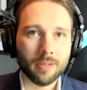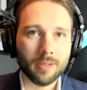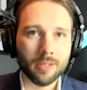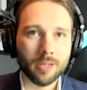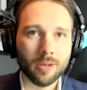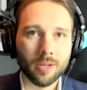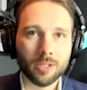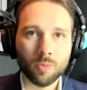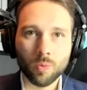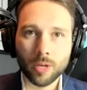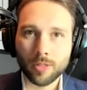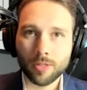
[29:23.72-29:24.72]
It's
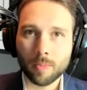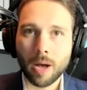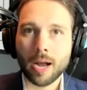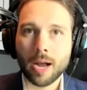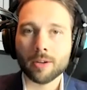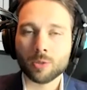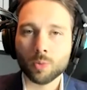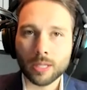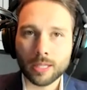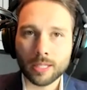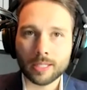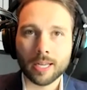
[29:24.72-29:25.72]
with the buyer, it's
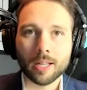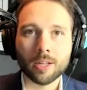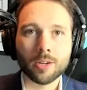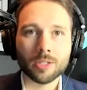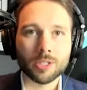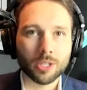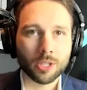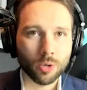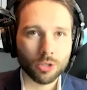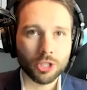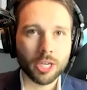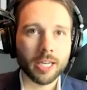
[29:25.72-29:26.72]
with the seller, it's
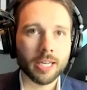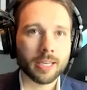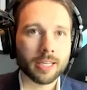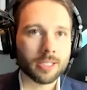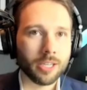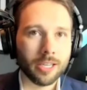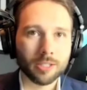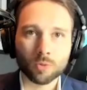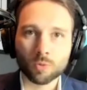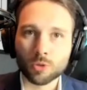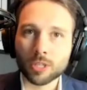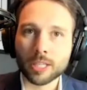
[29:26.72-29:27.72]
negotiating, it's
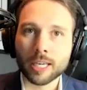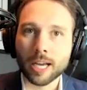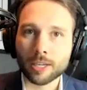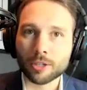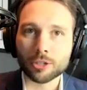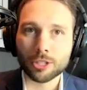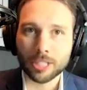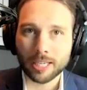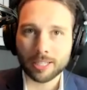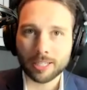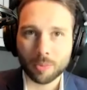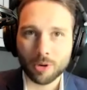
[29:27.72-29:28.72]
really
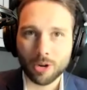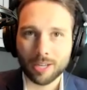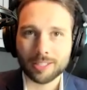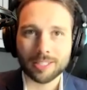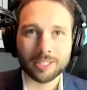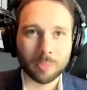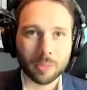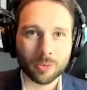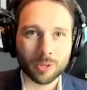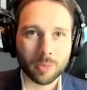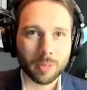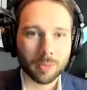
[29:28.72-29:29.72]
understanding the process and being with
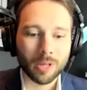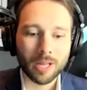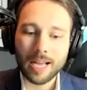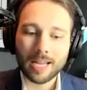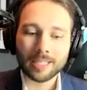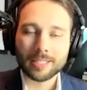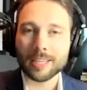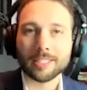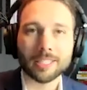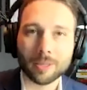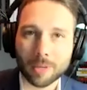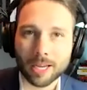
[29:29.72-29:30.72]
the people. It's not
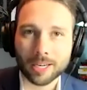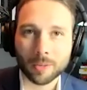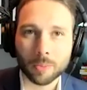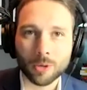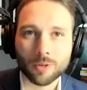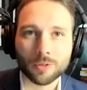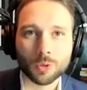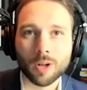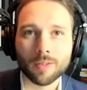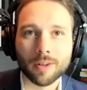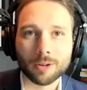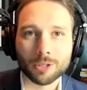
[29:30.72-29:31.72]
sitting behind a computer for
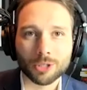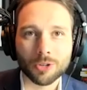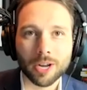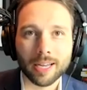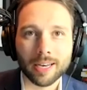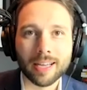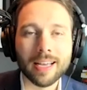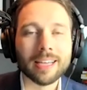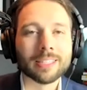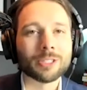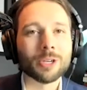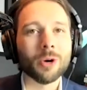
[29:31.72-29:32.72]
12 hours straight.
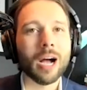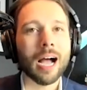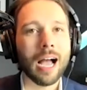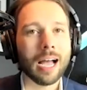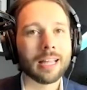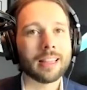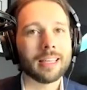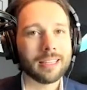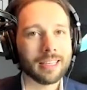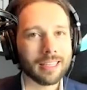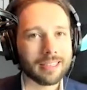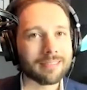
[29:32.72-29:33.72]
So I think
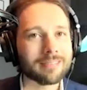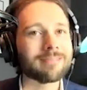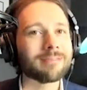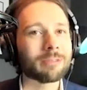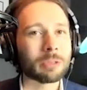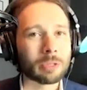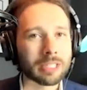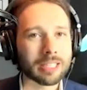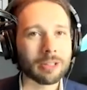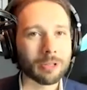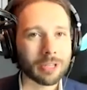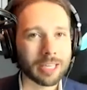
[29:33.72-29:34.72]
that really
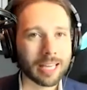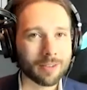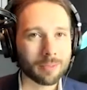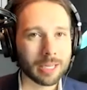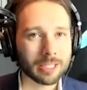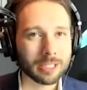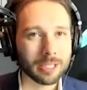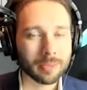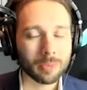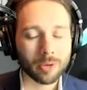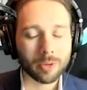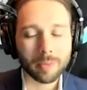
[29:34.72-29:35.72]
looking at it from that
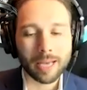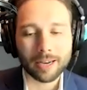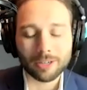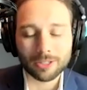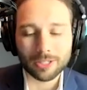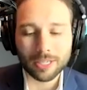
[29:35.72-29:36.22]
standpoint matters.